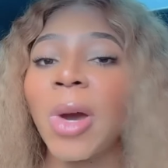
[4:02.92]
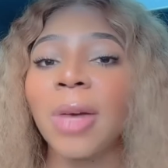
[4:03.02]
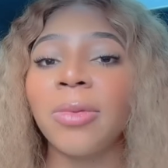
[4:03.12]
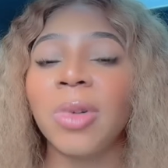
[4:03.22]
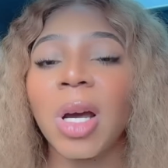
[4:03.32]

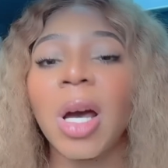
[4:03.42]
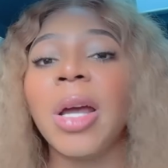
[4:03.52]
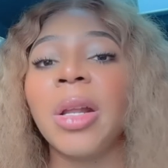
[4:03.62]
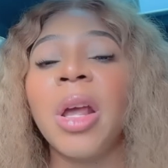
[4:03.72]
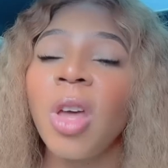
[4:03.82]
have with
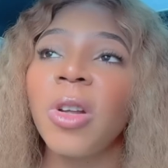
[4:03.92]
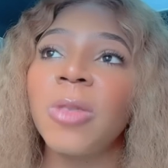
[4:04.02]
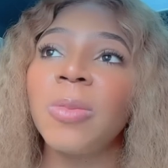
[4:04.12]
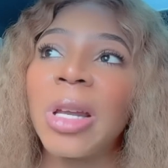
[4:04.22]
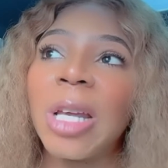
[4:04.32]
god
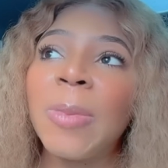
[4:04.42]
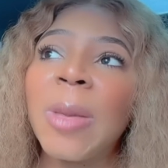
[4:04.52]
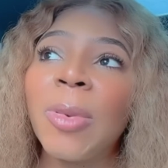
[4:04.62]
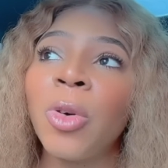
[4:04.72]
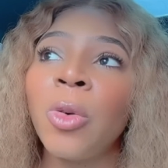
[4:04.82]
there's many
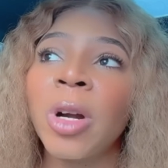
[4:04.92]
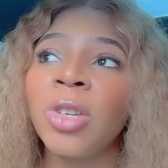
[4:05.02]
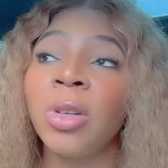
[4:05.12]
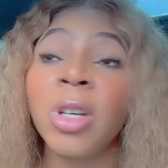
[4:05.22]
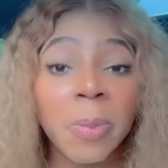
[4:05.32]
people who are
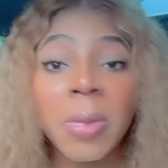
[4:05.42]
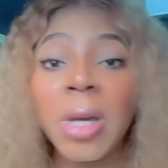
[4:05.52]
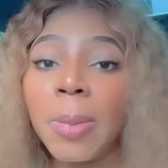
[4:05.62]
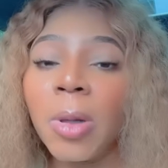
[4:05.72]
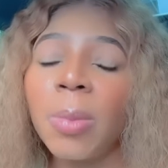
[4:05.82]
good
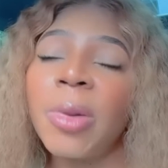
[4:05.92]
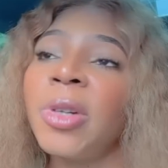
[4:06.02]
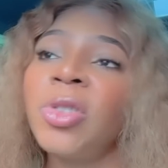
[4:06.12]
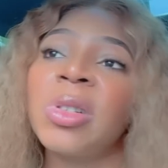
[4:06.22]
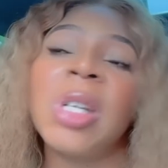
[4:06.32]
people but
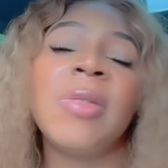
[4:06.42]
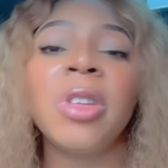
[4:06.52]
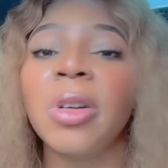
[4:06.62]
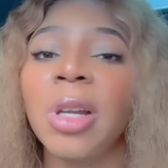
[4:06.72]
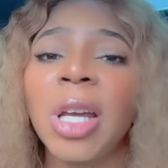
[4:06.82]
they're just
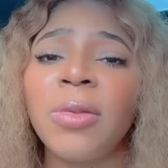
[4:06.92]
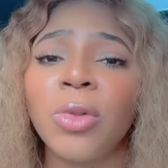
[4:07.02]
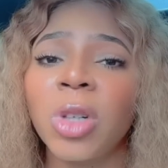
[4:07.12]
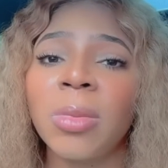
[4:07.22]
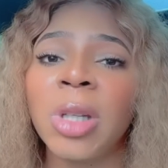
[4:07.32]
living their life
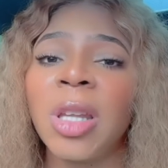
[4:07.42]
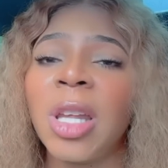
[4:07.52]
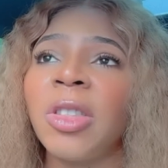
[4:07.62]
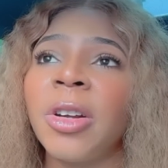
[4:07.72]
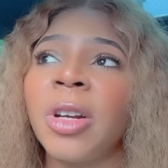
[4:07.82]
normally
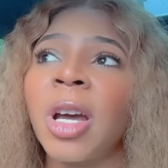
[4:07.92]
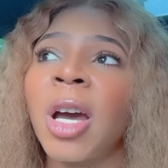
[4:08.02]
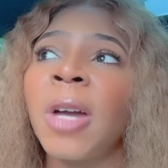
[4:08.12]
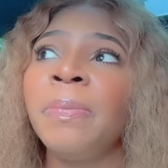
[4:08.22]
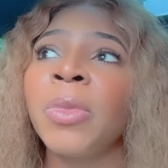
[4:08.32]
like they're
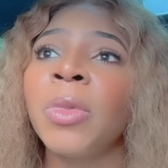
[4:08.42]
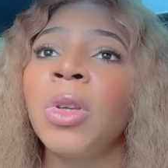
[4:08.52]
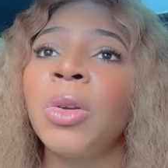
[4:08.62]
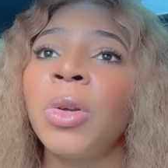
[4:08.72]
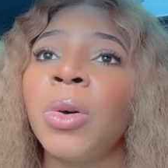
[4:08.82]
not
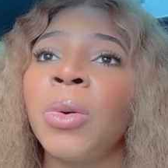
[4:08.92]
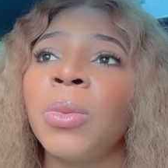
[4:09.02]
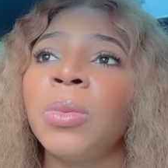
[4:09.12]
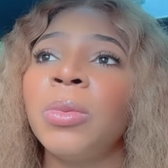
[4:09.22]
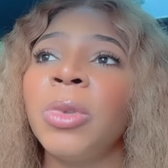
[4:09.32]
you
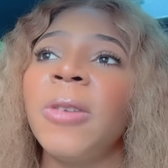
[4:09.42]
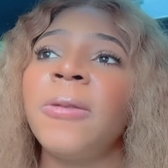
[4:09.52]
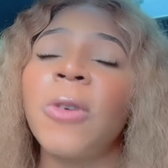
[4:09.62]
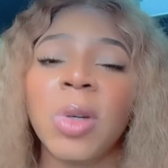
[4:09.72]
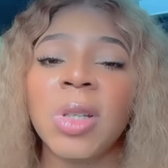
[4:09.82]
know really
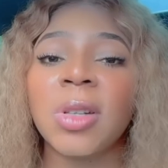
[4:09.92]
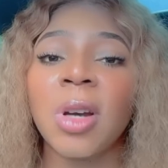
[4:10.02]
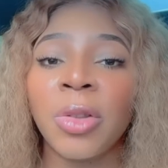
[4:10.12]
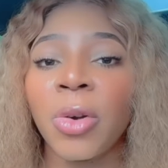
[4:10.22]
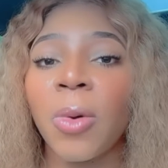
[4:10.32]
focused
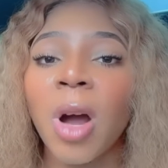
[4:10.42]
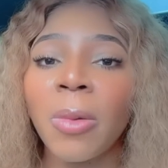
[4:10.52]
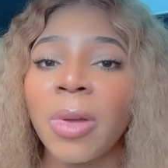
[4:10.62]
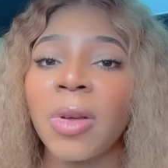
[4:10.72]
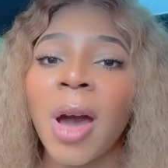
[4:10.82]
on their
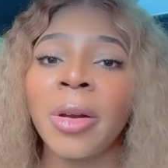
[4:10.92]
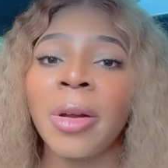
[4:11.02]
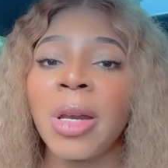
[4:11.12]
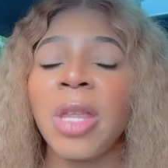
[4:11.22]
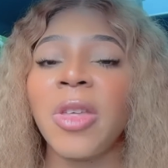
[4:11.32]
walk with god or
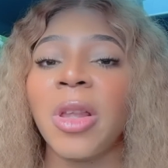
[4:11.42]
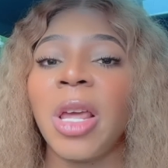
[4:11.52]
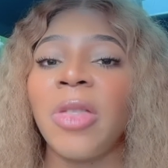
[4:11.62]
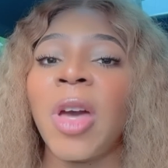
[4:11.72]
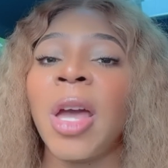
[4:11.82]
anything
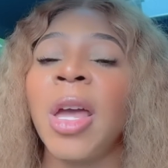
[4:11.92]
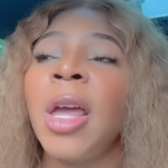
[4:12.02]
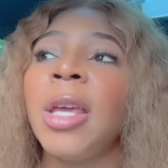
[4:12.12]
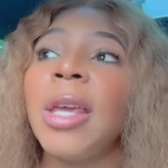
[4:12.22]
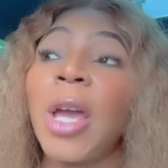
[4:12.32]
like that
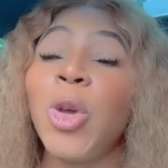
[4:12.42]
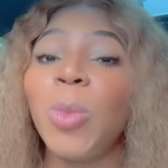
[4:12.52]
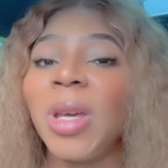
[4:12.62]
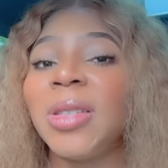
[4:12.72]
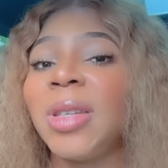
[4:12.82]
yet you
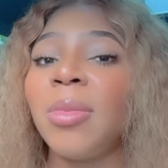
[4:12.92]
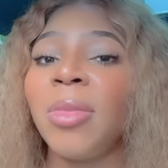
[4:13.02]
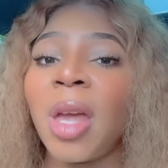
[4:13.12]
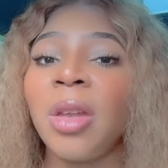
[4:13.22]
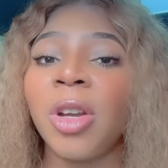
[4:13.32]
may see them
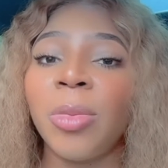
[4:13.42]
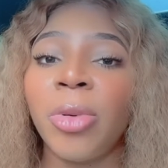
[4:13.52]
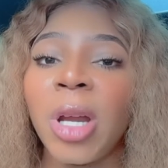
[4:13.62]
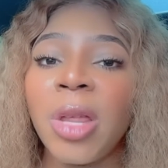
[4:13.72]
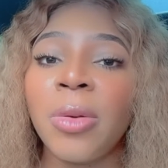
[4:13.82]
getting their
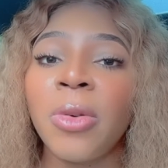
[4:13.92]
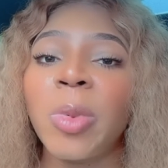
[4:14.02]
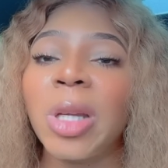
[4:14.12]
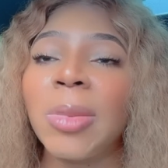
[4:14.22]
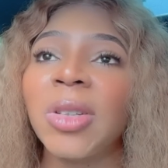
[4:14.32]
breakthroughs
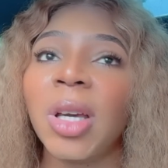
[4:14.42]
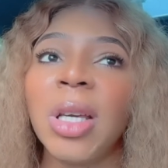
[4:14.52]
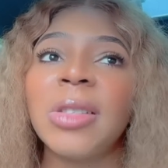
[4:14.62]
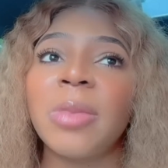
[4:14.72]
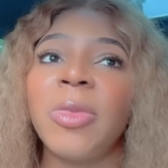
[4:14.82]
but let me tell
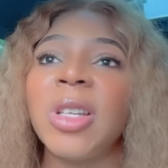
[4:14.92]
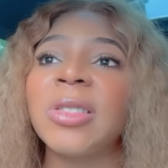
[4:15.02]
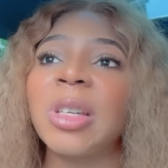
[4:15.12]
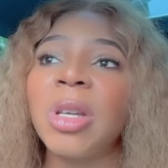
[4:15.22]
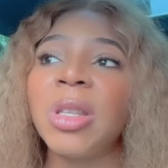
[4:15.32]
you something
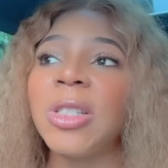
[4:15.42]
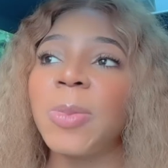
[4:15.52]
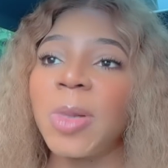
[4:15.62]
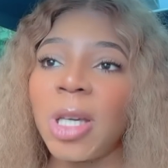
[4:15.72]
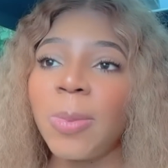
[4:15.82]
some of these
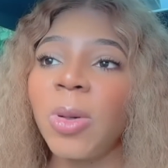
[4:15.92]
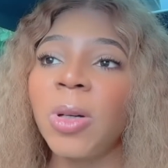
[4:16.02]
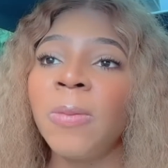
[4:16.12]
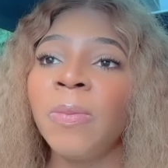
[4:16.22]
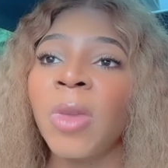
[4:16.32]

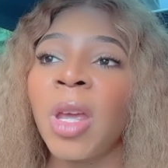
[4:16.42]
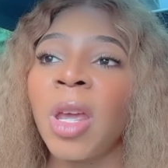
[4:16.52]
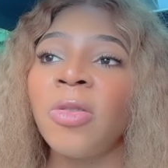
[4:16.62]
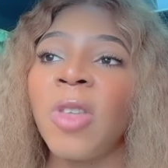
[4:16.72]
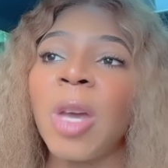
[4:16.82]
people
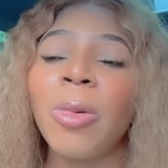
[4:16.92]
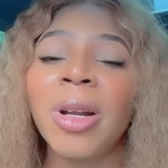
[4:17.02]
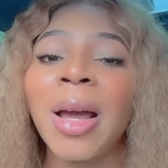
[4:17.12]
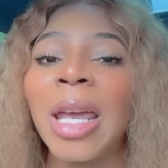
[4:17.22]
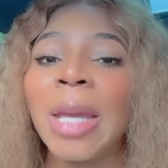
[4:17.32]
they were
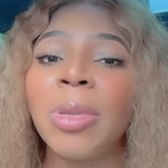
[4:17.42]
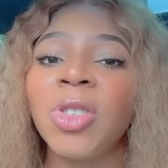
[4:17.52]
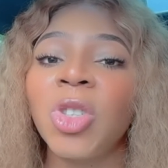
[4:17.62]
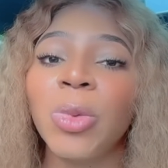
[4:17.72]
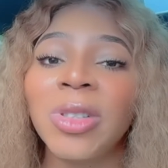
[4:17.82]
not able
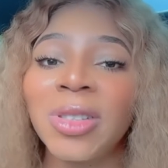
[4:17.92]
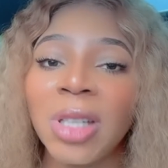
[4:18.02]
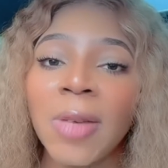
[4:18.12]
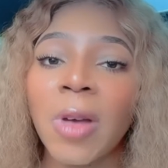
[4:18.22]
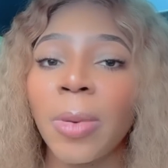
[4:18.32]
to
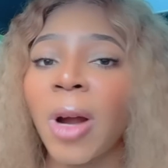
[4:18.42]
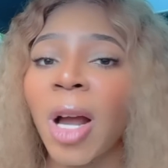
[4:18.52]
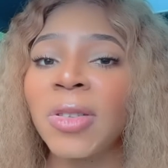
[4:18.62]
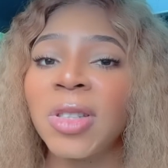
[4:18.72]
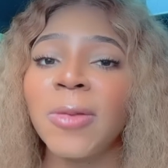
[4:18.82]
receive a
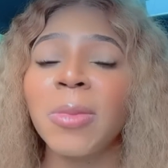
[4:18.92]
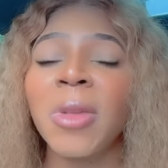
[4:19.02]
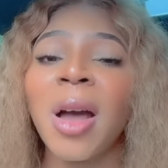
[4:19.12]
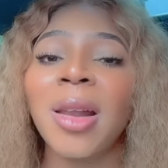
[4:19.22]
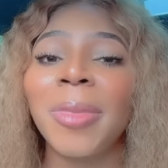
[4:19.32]
prophecy from
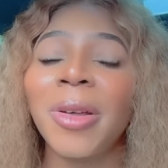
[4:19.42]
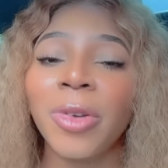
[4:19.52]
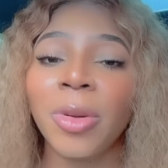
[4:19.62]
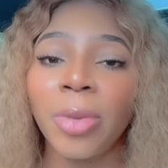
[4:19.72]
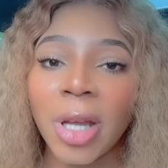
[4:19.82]
God about
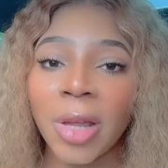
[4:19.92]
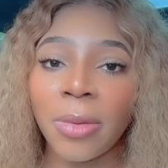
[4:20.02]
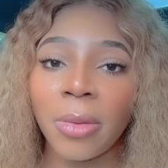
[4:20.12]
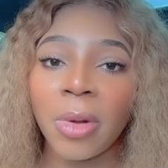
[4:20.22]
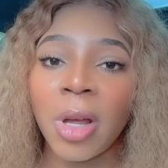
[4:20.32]
their
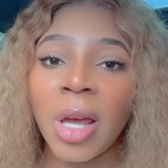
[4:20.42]
breakthrough.